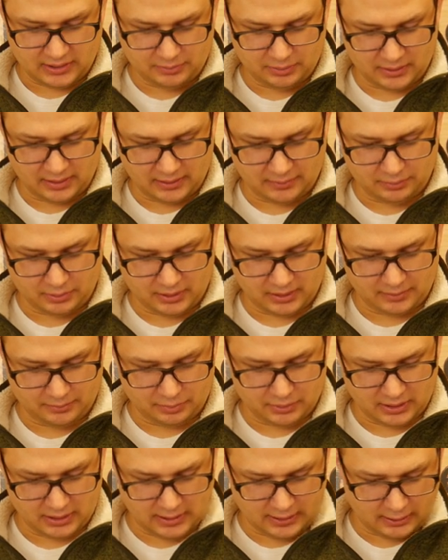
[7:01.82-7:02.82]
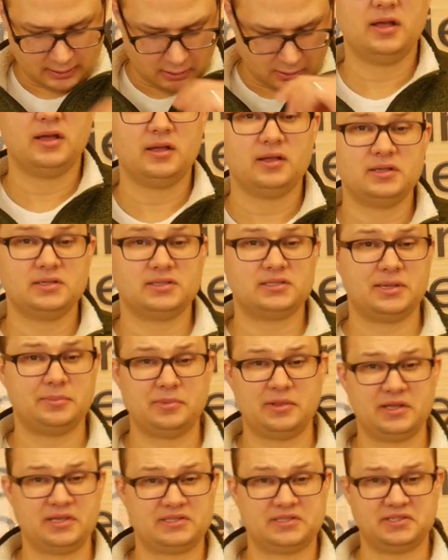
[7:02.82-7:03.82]
blah, blah, blah. Okay. Oh,
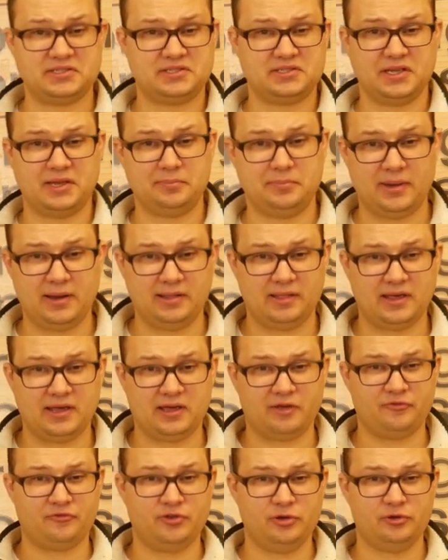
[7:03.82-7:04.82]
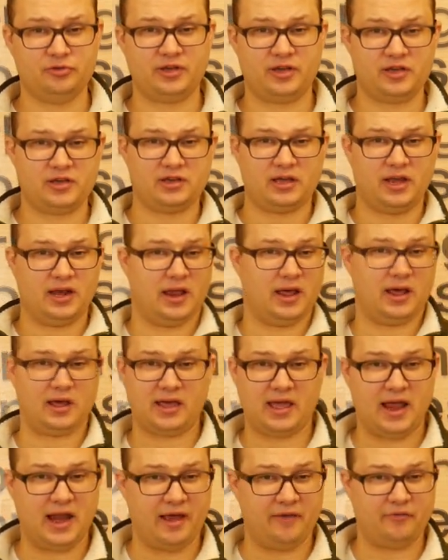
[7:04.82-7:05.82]
some of this is admittedly confusing, and
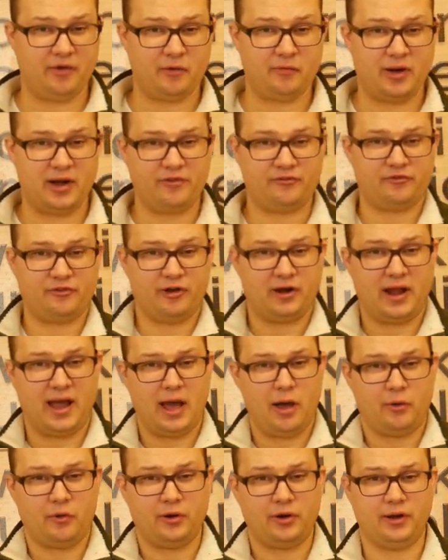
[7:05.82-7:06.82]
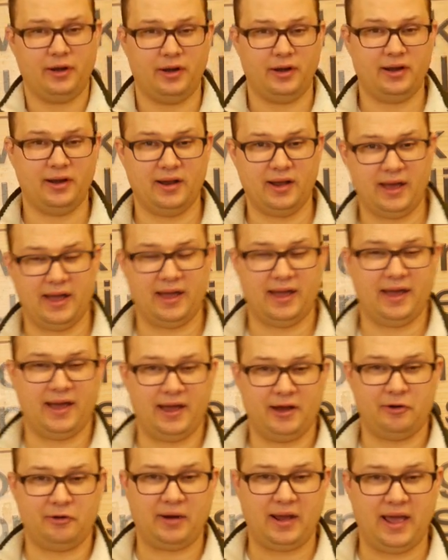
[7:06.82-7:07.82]
again, I've, i read it for an hour and
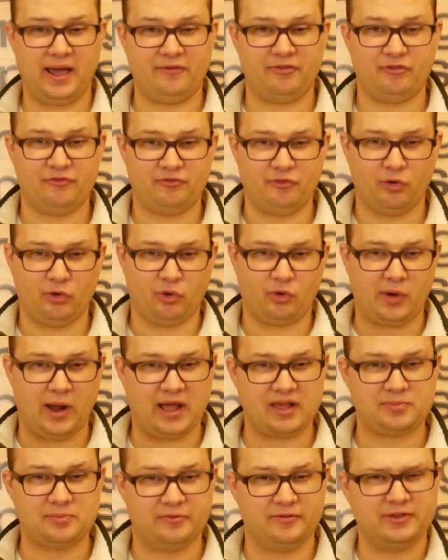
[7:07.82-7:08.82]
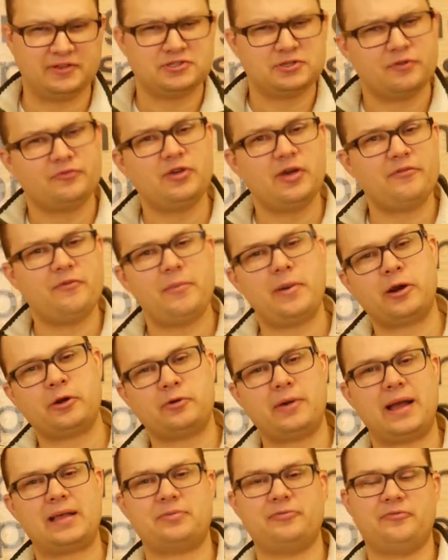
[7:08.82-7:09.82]
I, I don't have the full grasp of it. So if you have a better
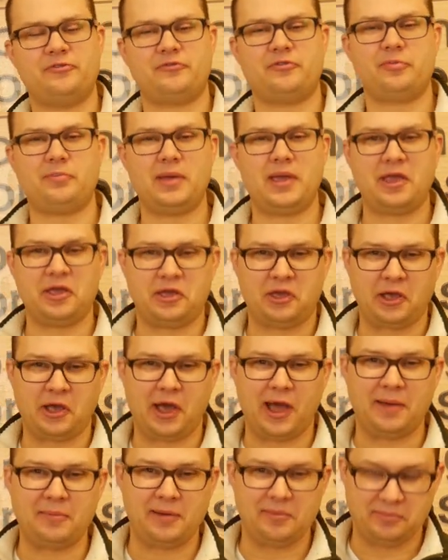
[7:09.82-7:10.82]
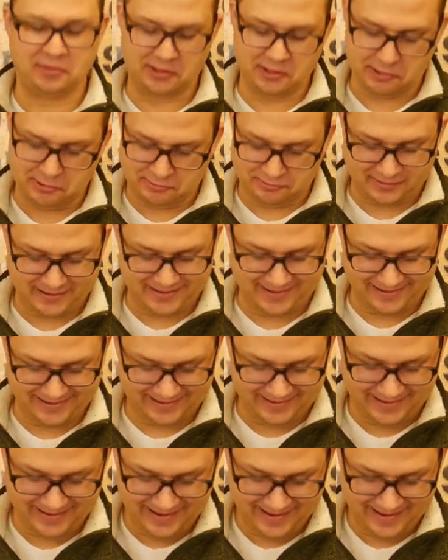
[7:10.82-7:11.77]
grasp of it than me, you can comment below and we can